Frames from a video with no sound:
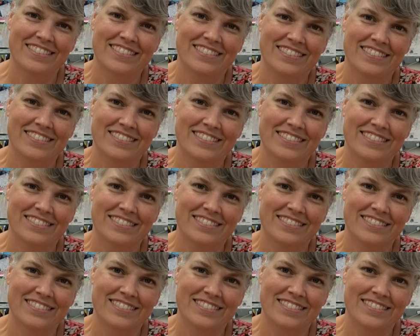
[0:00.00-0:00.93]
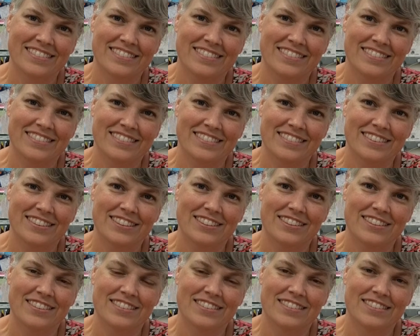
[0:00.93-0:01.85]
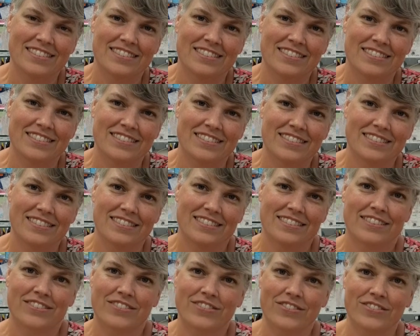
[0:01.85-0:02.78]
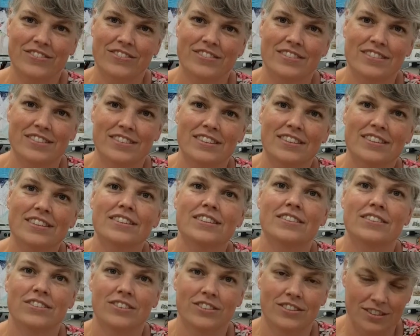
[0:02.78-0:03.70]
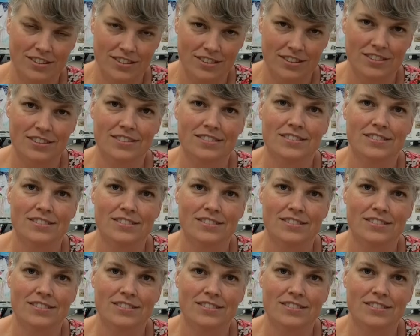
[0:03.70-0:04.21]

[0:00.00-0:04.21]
Robin Franklin. She is teaching a second and third grade